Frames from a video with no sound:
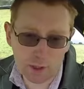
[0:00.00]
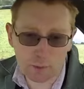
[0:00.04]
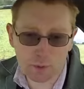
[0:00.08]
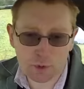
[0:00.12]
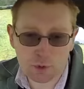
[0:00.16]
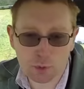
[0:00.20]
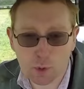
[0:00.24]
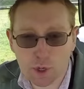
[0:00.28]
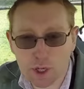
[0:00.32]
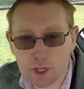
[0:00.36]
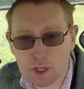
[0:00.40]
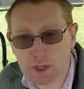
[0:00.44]
it
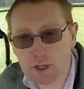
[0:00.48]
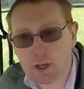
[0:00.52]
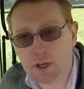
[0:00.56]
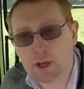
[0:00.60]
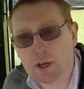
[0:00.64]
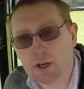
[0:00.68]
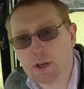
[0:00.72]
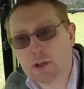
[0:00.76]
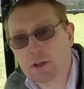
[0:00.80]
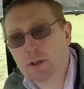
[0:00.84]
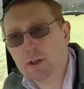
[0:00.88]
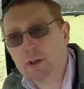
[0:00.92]
was when
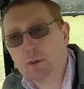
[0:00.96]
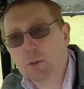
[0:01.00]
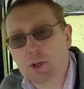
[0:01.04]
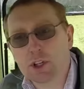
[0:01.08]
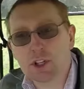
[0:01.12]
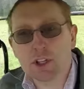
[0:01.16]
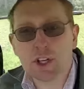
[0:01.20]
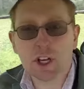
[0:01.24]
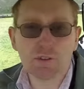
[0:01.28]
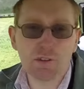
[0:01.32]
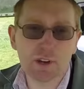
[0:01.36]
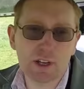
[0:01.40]
uh, we
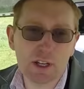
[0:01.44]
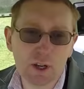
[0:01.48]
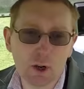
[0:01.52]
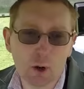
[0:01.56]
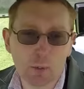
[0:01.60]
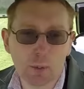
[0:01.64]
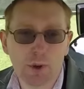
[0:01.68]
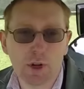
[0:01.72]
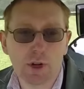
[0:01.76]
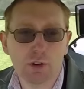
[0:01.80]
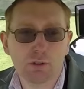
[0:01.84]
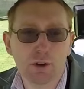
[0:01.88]
did have a
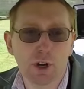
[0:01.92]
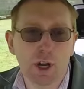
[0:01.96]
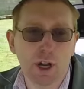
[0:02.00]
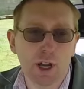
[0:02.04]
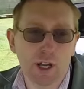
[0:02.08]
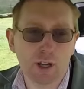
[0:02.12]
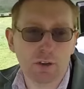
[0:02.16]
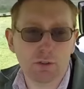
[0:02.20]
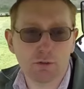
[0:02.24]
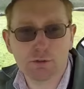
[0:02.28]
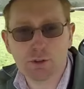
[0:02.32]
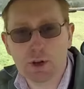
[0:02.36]
little bit of
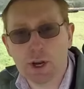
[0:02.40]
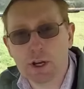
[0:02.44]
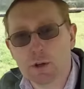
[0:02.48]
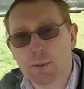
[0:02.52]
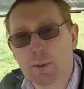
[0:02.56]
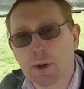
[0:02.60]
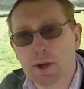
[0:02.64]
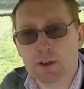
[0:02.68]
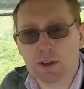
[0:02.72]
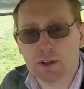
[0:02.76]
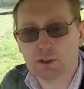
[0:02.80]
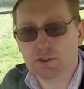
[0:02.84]
rain, around
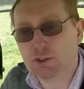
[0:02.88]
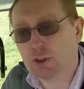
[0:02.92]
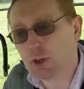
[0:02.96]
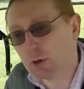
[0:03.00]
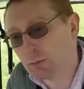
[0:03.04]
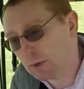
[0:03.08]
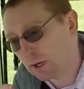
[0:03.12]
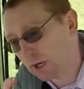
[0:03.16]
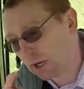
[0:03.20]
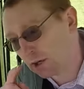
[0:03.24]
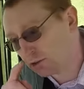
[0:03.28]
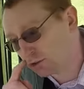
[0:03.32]
about this
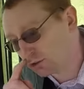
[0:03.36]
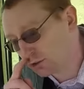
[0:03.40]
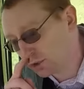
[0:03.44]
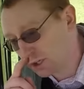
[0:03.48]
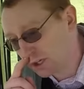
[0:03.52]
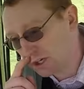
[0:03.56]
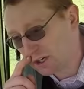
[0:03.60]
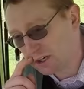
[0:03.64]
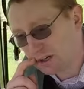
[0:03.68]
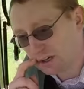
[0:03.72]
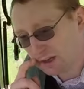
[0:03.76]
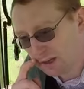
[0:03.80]
time last
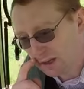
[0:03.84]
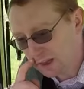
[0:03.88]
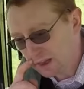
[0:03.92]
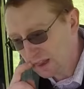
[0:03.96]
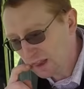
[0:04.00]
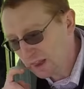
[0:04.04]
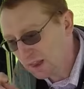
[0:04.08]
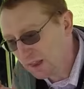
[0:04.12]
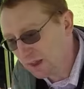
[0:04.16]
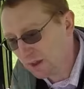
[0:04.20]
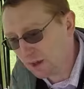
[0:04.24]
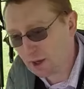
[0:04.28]
year.
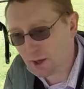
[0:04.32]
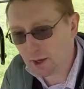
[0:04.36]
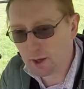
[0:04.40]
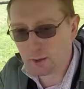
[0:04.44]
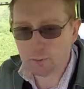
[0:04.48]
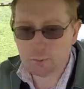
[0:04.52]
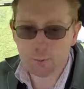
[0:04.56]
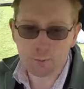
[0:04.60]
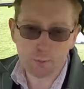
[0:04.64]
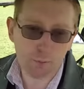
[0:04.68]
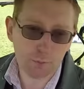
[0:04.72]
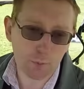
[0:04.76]

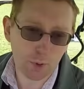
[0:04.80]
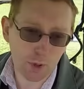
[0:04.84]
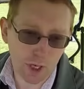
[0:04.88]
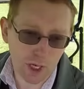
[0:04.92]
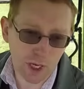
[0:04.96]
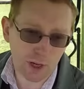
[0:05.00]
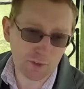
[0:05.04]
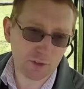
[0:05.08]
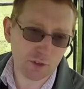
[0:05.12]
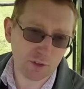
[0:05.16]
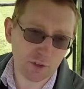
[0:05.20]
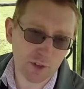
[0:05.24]
Um, but
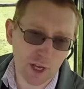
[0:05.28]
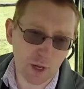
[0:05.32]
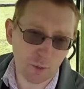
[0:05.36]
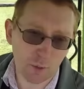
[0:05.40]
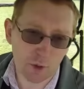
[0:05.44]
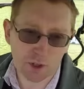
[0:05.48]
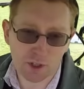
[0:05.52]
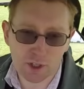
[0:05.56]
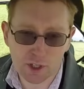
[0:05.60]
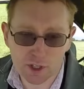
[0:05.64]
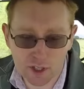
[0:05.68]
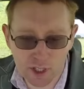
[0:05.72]
after that
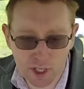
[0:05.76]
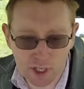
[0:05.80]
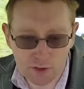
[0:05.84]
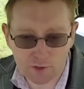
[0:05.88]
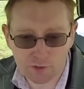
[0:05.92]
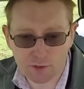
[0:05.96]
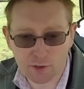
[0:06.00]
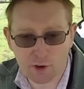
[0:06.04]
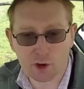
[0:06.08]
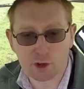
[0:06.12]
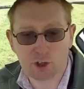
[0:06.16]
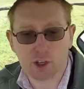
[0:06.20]
we didn't
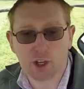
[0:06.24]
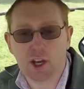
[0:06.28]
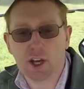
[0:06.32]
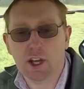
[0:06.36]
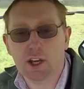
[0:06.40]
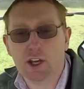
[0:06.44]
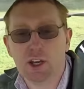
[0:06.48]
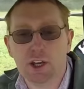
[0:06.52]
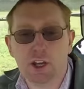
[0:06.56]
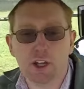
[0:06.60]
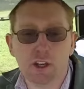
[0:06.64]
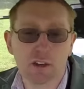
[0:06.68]
have hardly
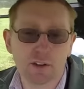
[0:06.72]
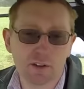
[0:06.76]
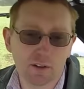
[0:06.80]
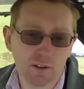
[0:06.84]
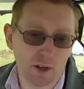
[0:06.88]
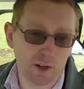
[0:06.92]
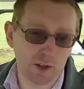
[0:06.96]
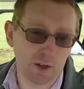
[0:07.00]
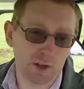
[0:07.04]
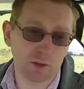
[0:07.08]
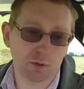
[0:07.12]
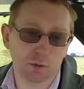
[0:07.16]
any,
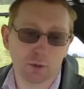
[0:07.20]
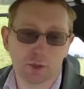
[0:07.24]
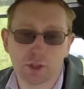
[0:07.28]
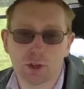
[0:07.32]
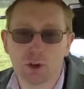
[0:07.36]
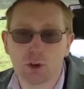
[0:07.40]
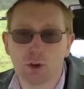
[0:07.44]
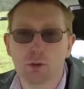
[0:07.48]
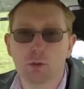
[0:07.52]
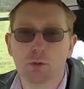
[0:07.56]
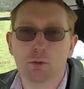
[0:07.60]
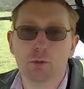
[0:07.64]
and as we
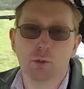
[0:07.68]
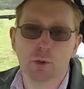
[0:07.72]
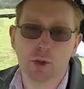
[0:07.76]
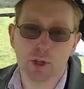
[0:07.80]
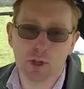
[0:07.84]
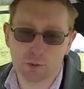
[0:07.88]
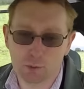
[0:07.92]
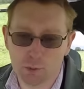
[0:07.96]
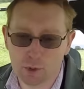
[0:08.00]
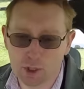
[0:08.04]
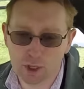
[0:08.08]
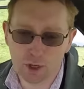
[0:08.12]
know,
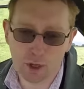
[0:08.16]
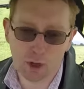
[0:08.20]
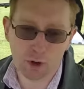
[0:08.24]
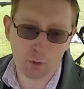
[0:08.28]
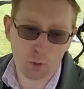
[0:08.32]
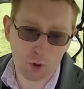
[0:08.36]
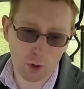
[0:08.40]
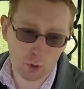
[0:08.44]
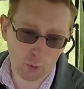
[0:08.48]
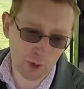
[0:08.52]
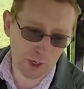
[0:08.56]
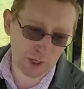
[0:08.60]
we, we know
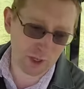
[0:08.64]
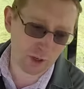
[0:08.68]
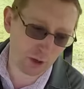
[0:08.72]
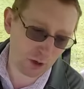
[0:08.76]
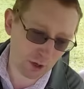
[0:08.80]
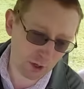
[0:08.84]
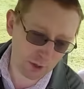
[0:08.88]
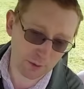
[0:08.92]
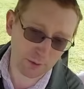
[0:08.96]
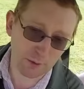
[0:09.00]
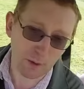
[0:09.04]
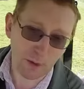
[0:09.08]
what went
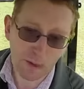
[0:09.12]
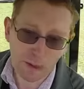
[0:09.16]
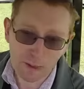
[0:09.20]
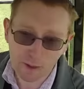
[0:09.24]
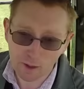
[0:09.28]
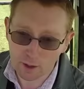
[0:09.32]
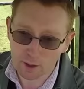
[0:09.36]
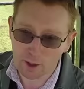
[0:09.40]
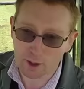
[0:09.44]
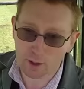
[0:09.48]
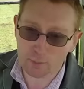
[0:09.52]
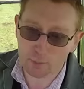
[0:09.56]
on
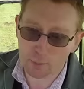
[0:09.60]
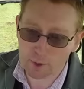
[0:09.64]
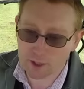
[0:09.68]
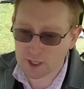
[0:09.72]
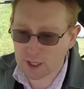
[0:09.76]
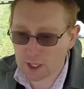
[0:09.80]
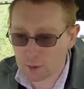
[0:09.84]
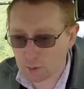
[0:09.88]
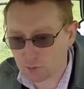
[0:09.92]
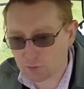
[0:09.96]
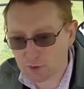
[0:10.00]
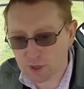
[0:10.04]
uh,
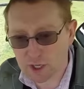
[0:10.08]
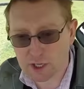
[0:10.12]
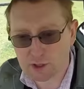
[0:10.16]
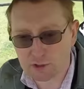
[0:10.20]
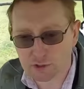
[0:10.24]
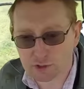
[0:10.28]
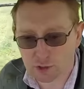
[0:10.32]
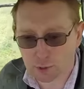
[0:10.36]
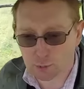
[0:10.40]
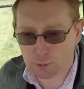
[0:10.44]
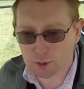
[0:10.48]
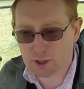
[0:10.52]
became of
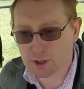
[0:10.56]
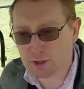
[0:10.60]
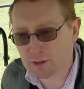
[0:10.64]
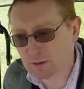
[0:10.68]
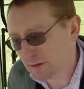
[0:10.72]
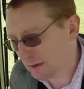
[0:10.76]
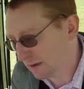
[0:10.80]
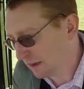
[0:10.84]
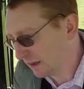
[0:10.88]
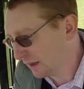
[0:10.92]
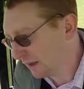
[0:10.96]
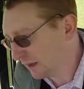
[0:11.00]
last summer.
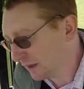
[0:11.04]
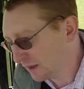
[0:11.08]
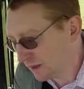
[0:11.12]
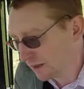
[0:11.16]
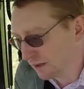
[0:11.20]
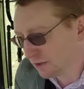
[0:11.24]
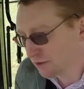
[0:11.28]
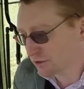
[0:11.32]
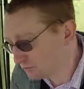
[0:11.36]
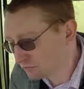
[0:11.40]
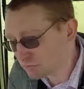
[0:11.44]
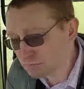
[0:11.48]

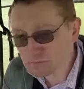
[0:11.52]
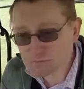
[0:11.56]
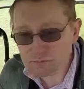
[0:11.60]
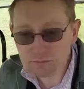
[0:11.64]
So,